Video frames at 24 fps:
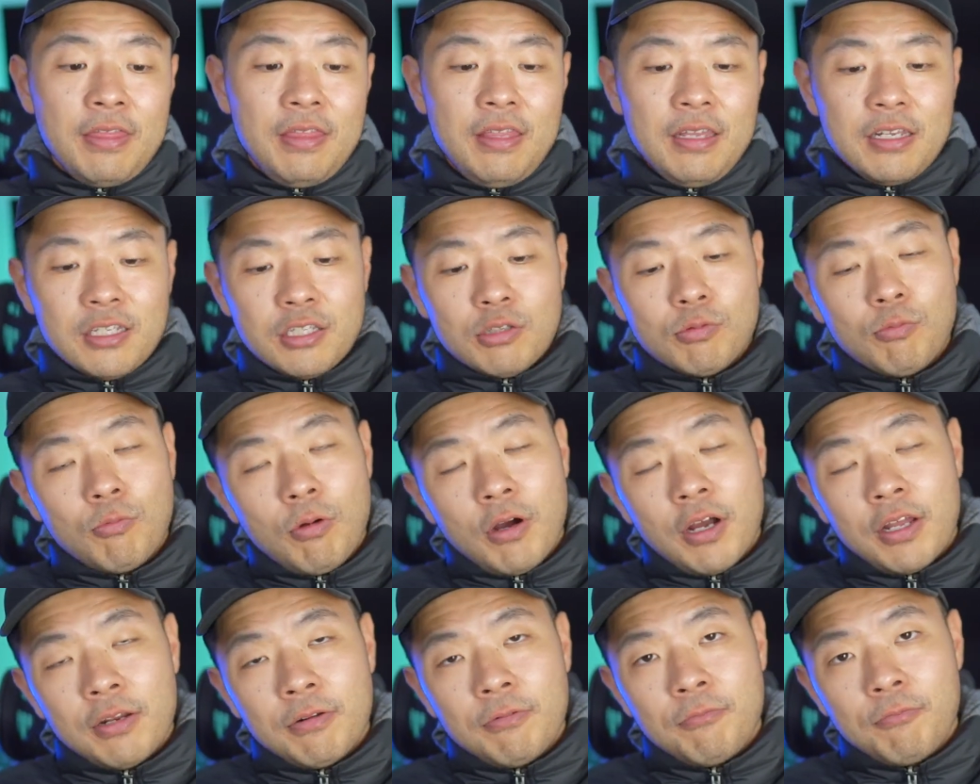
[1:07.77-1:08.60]
This
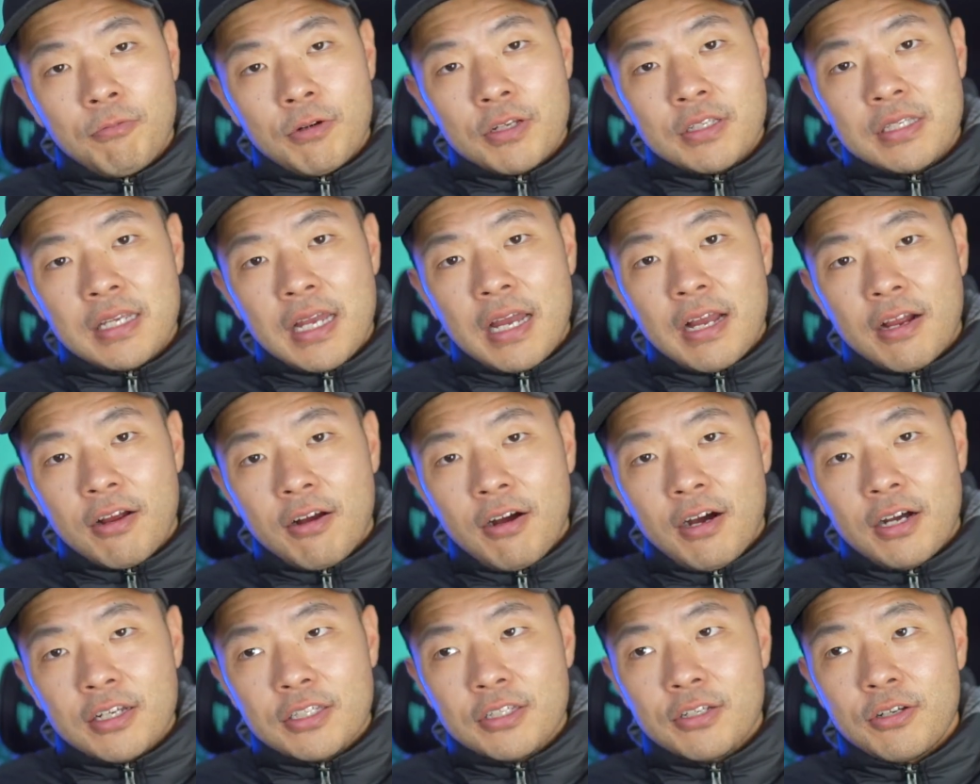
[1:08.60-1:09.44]
one was at
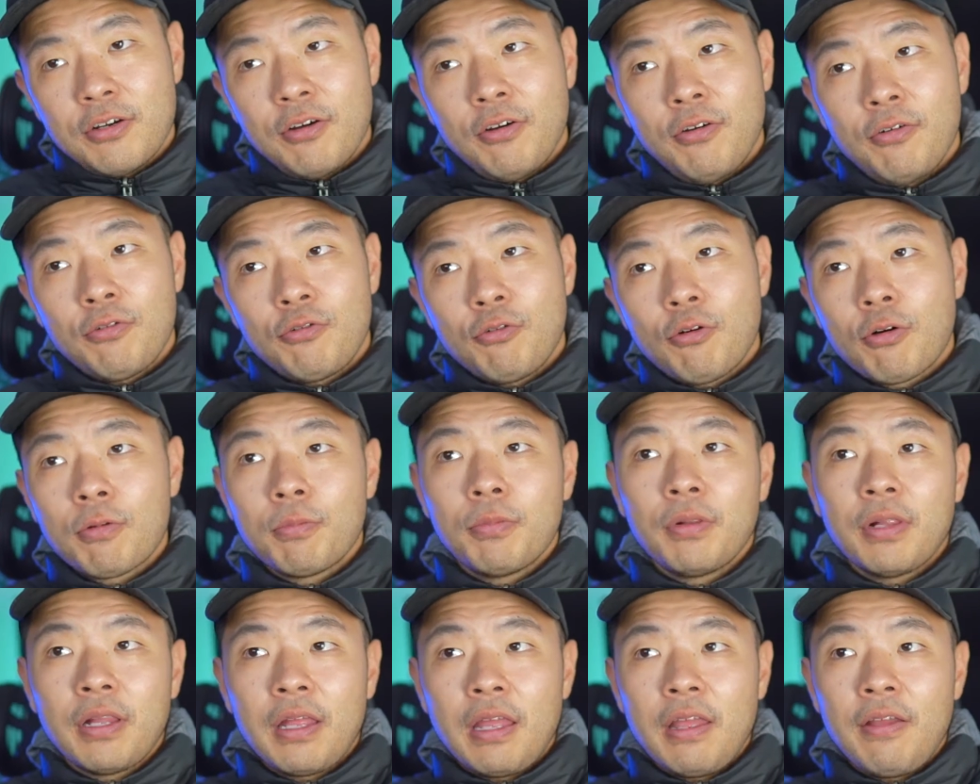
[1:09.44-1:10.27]
Costco
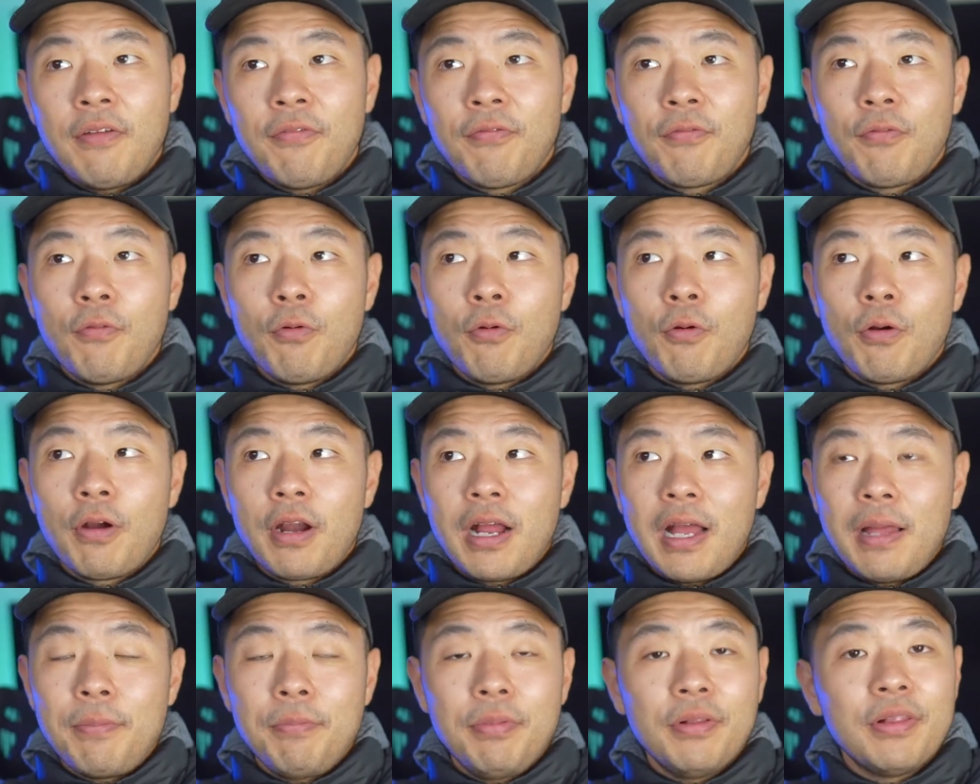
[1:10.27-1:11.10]
normally for,
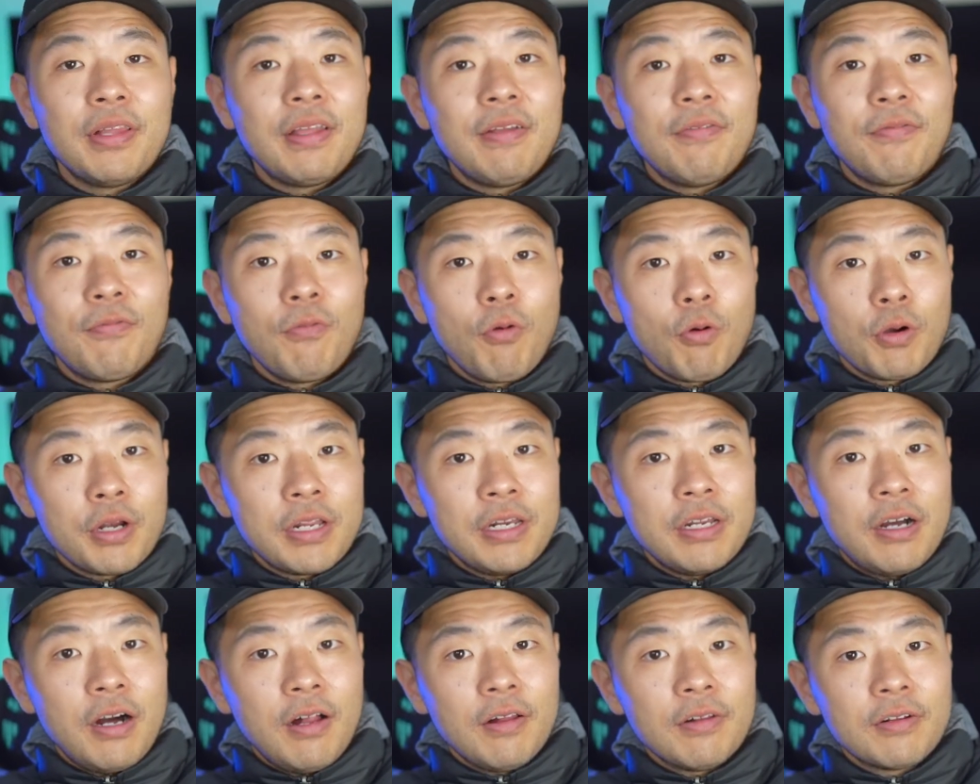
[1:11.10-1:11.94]
I believe,
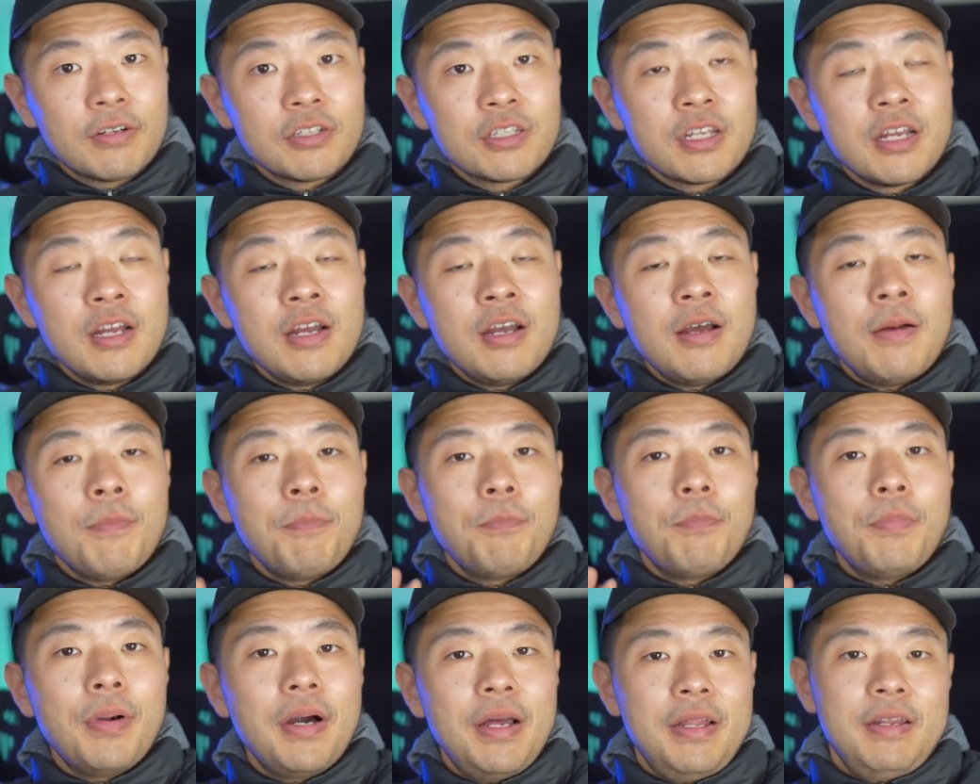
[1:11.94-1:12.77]
$40,
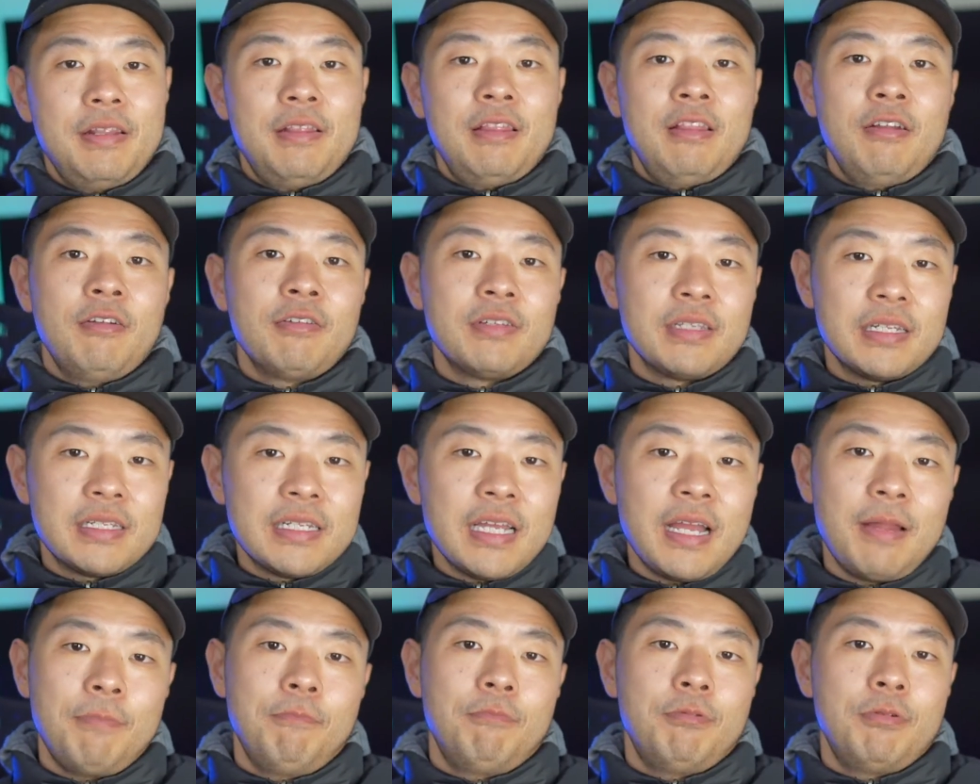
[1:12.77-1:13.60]
but there's a
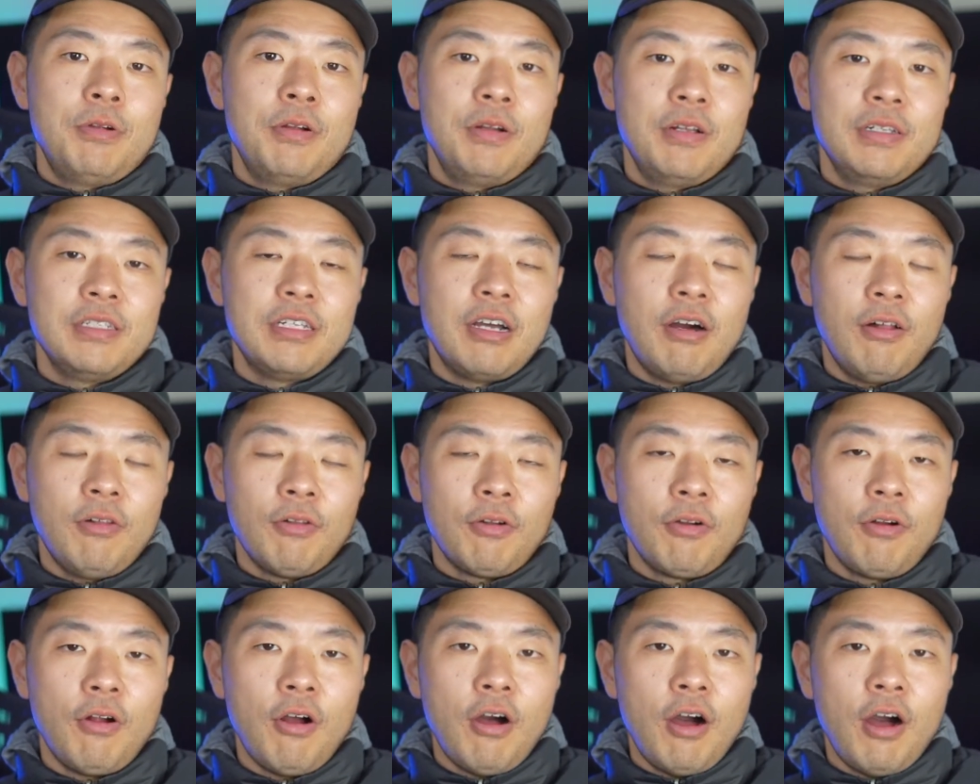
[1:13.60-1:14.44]

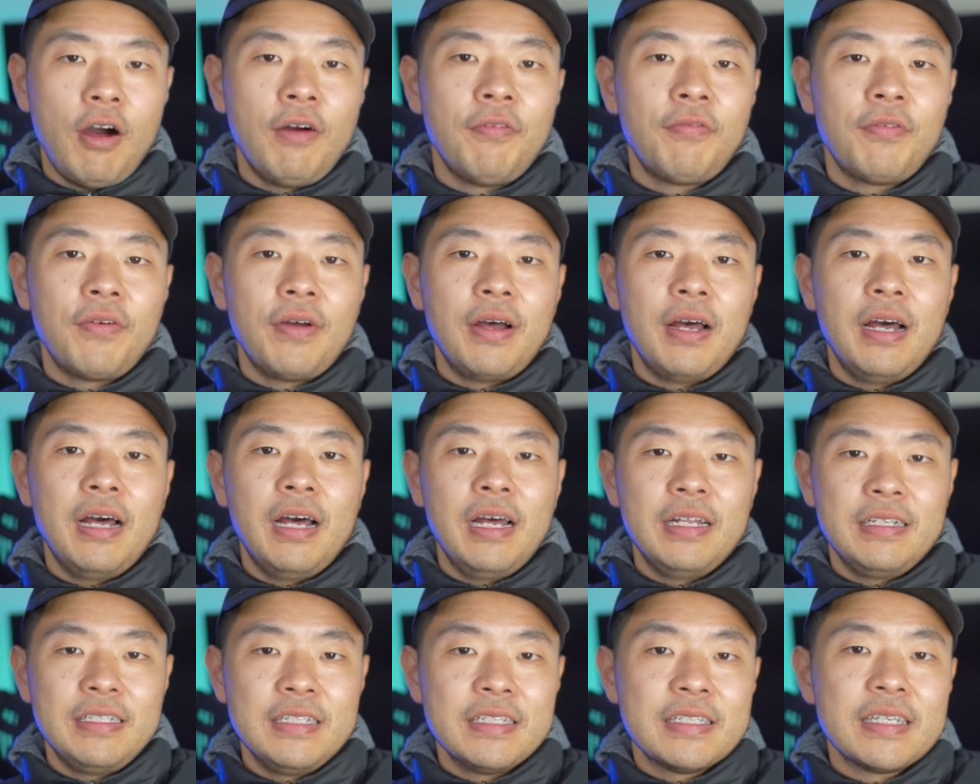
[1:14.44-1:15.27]
$10
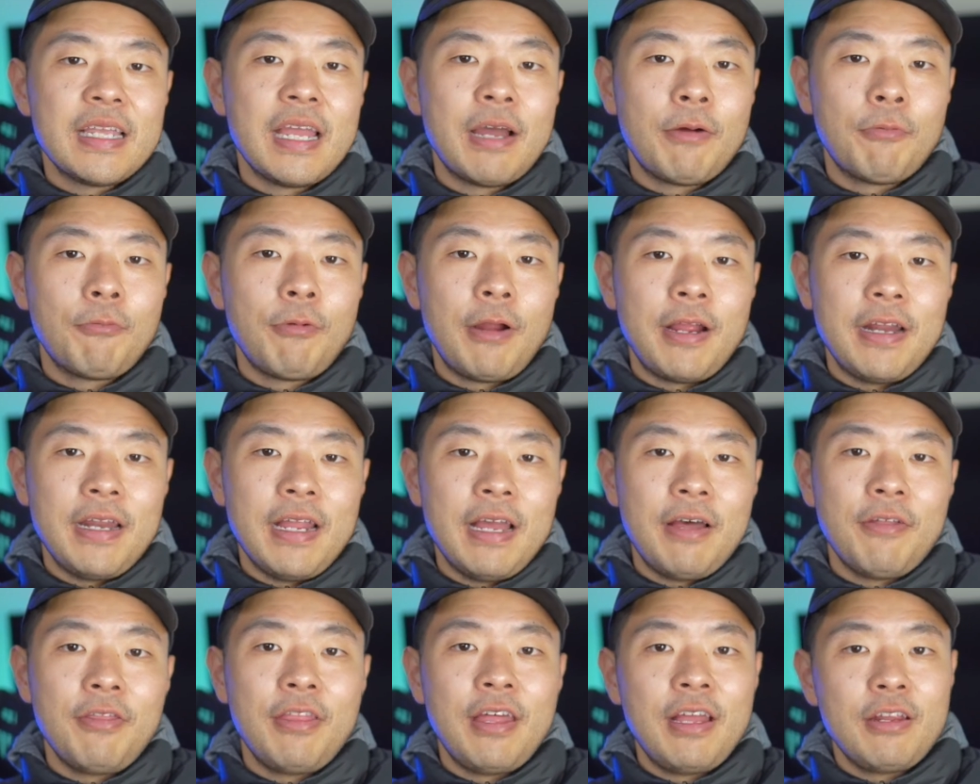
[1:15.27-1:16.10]
off discount right
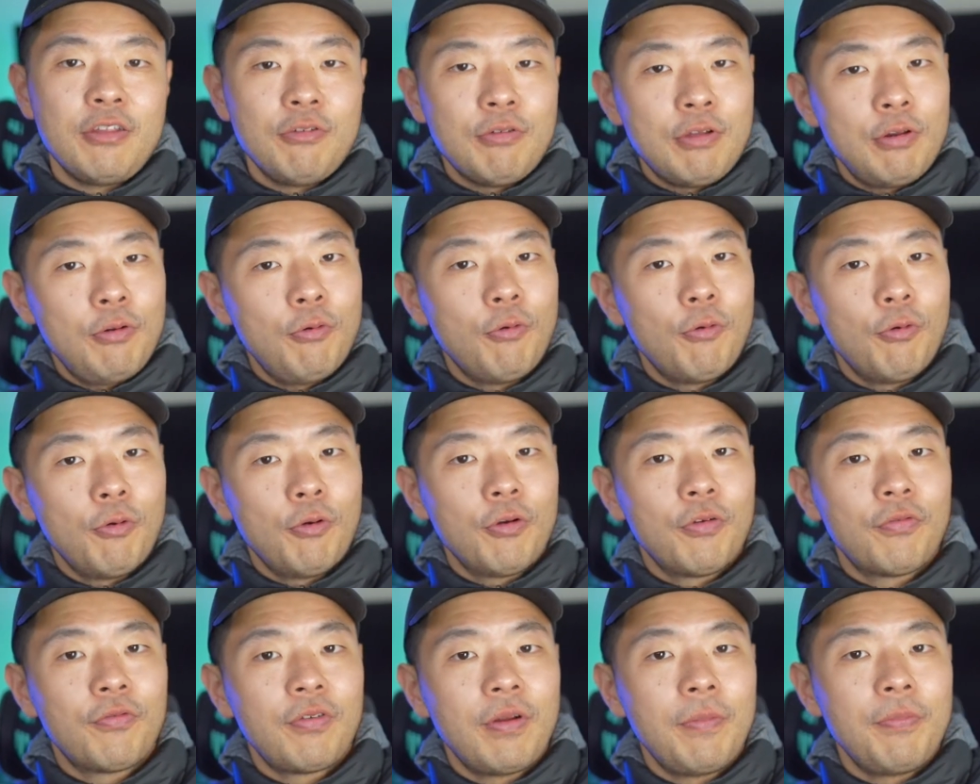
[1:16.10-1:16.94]
now that you can
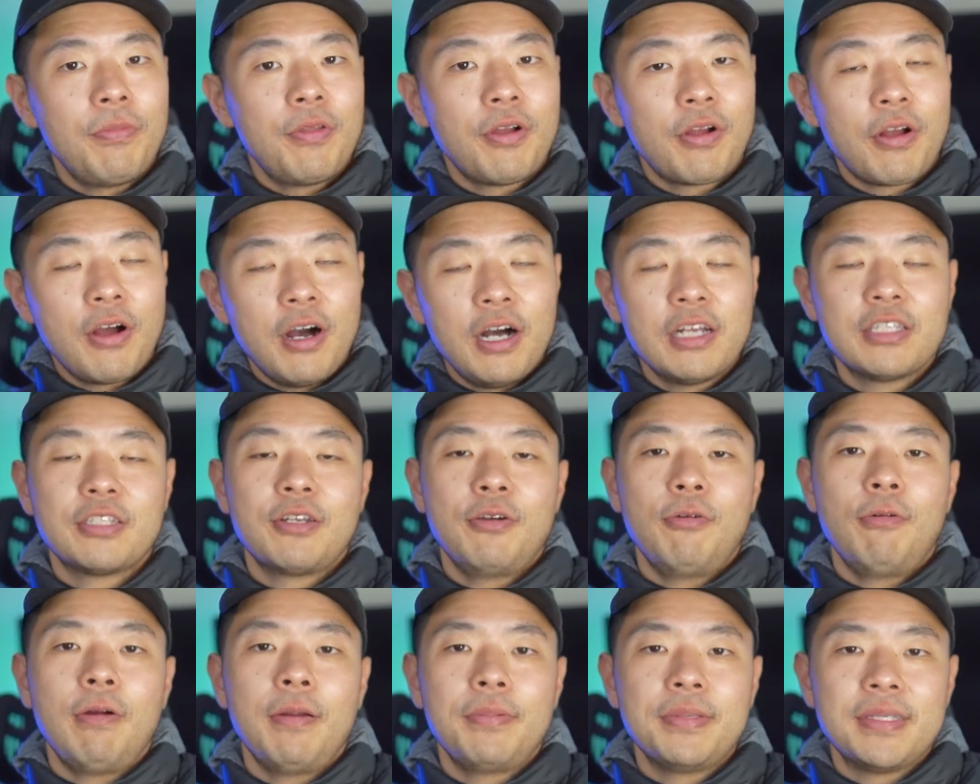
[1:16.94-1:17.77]
order from their
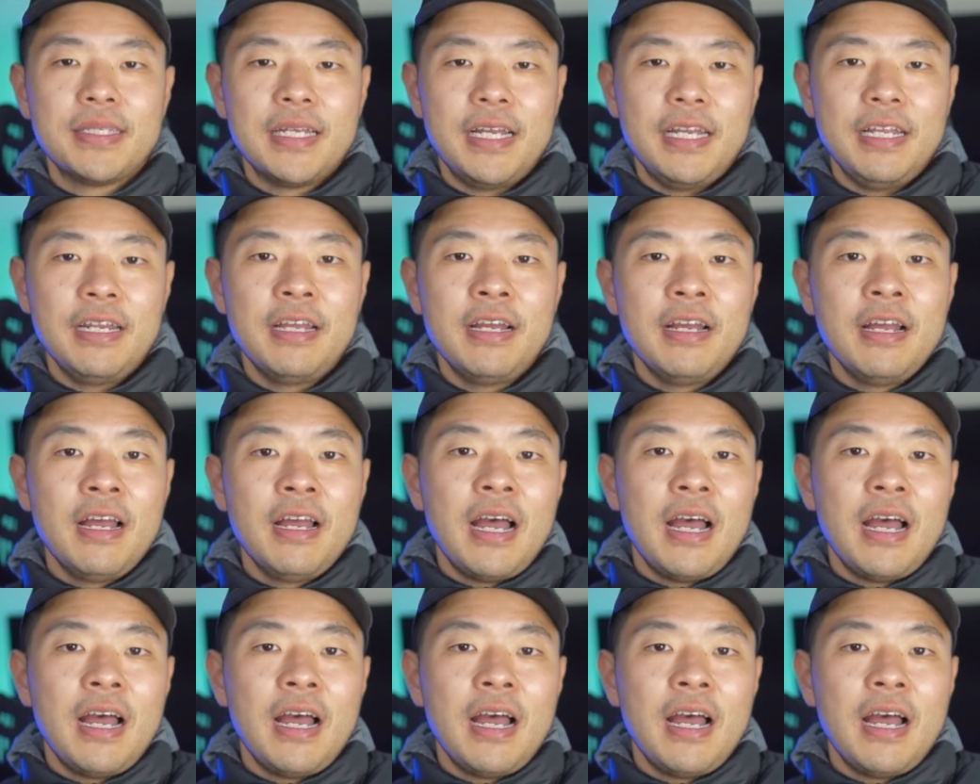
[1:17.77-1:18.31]
Costco website.